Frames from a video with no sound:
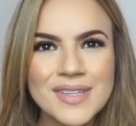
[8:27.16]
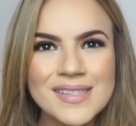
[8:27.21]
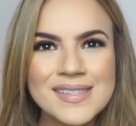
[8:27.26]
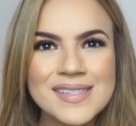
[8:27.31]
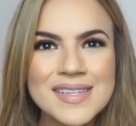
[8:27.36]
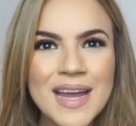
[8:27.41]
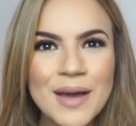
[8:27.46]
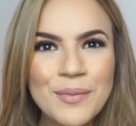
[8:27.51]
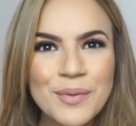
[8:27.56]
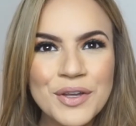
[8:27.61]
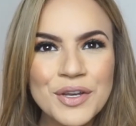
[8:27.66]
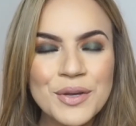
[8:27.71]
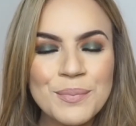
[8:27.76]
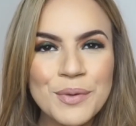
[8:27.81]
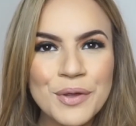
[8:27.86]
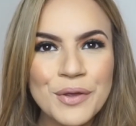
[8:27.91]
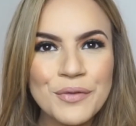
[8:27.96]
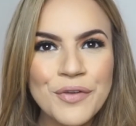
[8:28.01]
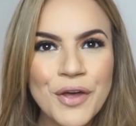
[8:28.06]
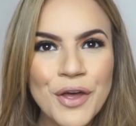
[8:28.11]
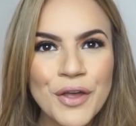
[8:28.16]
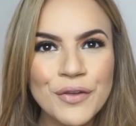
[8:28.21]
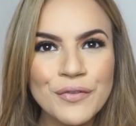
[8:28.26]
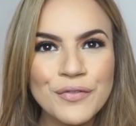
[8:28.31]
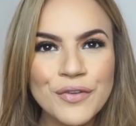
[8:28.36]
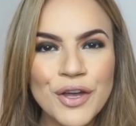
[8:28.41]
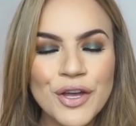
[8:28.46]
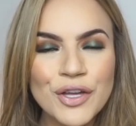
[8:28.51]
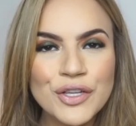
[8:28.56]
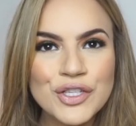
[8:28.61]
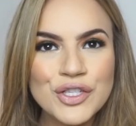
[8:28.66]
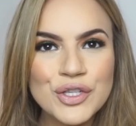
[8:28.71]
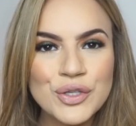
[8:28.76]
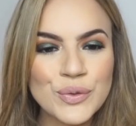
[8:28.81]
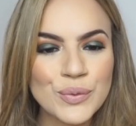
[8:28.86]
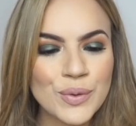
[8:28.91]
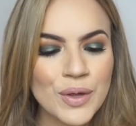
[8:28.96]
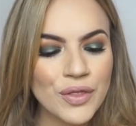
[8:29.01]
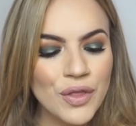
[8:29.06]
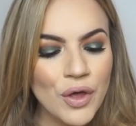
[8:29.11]
So now we're going to move over
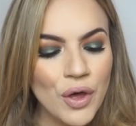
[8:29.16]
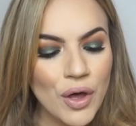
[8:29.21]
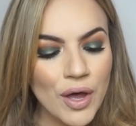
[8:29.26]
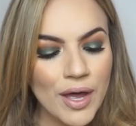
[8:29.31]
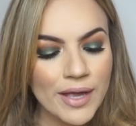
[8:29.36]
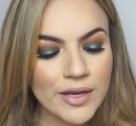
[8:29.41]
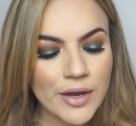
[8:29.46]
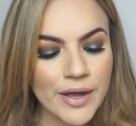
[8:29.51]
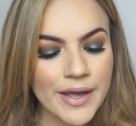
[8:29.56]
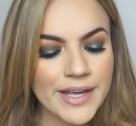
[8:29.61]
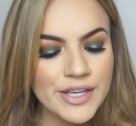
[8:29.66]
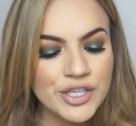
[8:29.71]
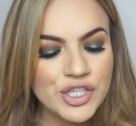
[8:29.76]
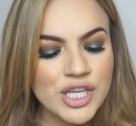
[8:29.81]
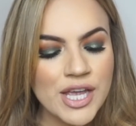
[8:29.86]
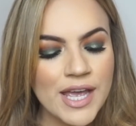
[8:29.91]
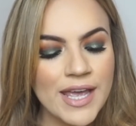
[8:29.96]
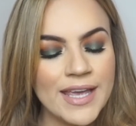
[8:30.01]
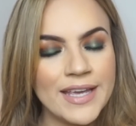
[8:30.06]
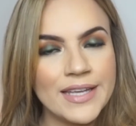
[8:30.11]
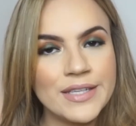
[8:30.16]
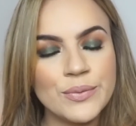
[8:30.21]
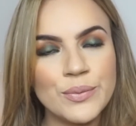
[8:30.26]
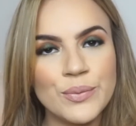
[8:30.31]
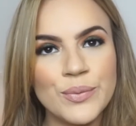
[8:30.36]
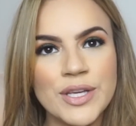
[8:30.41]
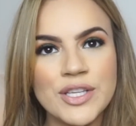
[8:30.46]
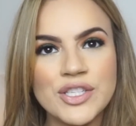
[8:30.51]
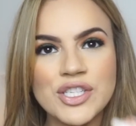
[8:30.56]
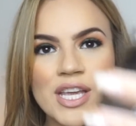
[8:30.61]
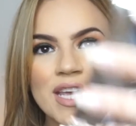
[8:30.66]
to the highlighter shade, which